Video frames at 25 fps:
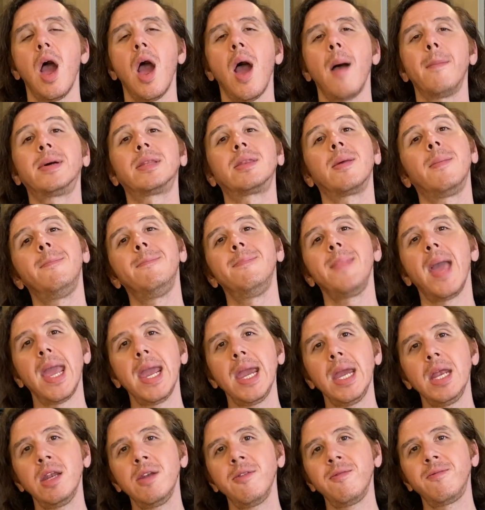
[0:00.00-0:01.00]
But the
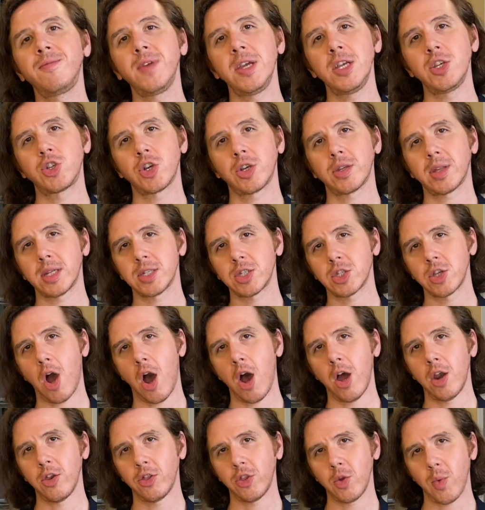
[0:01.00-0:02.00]
main feature that's
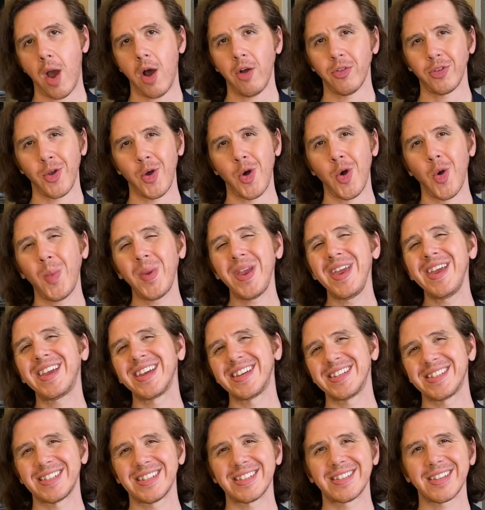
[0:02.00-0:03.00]
gone throughout the whole week
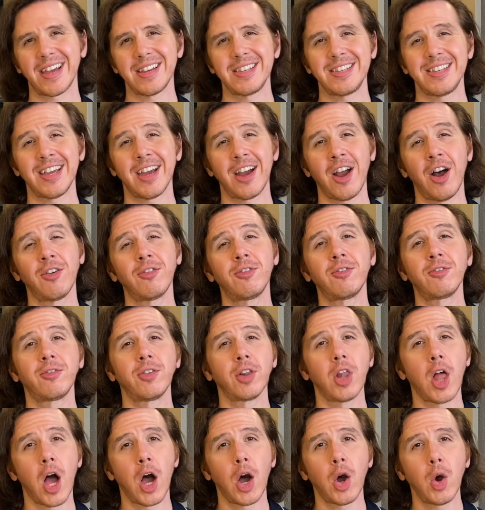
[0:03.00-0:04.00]
is this idea of
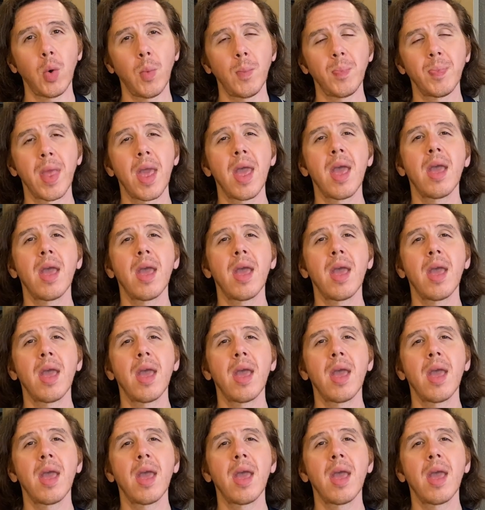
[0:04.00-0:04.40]
flow.